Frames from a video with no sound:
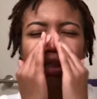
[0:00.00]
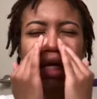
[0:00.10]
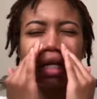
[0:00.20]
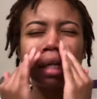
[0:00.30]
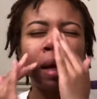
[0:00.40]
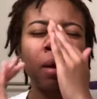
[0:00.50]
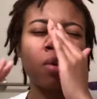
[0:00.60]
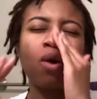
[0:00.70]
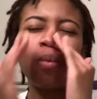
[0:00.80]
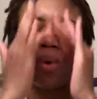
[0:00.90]
a day that,
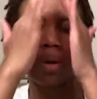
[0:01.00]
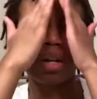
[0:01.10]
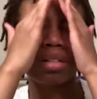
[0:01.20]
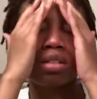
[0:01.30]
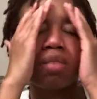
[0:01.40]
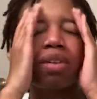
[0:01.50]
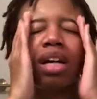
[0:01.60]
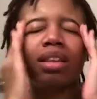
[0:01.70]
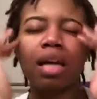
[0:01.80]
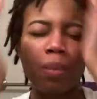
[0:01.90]
you know, I'm working and stuff like